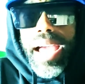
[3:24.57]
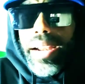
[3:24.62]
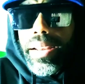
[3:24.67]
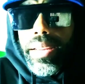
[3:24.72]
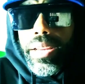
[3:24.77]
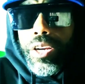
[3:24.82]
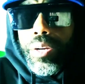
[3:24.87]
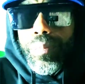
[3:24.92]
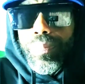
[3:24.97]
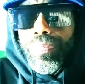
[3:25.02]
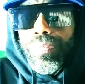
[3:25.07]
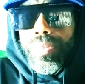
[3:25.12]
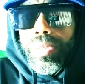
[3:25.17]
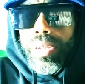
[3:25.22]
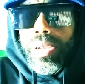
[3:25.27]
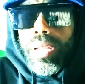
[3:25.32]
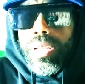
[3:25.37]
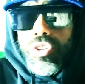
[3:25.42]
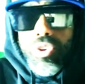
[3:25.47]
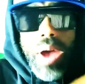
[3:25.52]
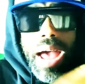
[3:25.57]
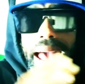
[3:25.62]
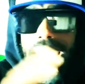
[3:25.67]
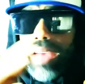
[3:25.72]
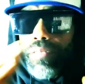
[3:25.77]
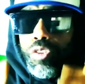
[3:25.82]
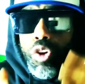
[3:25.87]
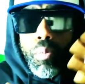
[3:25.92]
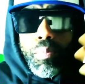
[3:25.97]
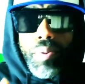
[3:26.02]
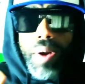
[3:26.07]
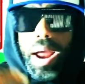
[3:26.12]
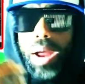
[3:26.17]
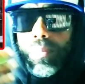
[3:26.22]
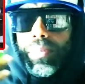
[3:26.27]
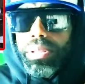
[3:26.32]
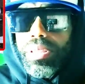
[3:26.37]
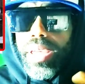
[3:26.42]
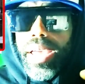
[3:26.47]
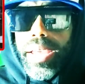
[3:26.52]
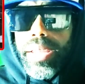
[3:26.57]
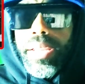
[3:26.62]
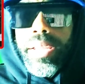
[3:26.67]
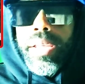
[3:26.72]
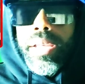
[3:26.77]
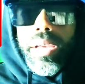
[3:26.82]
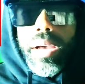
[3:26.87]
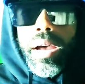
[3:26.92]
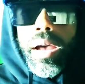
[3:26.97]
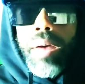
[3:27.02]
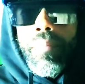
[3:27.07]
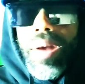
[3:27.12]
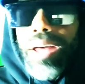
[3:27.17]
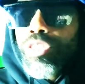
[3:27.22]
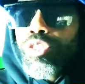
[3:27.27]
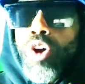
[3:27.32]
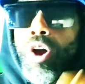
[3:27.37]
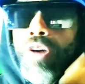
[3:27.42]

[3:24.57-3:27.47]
got here. So I have no problem with that. I